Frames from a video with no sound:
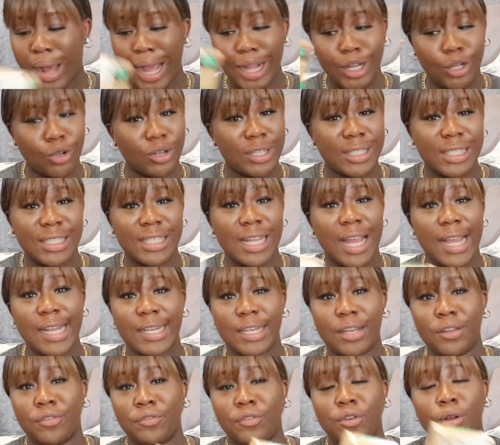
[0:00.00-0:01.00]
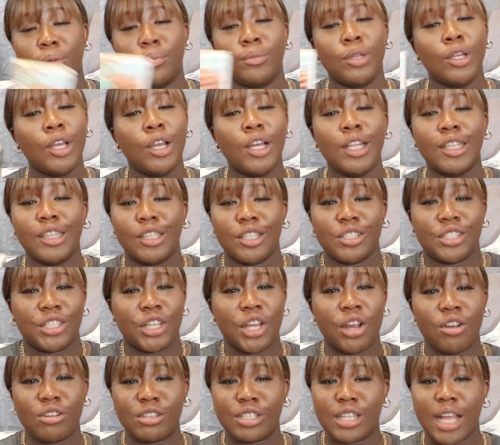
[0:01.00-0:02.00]
I got this idea from those
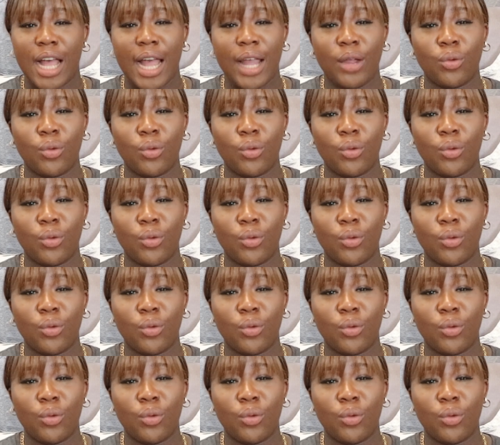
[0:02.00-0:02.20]
girls that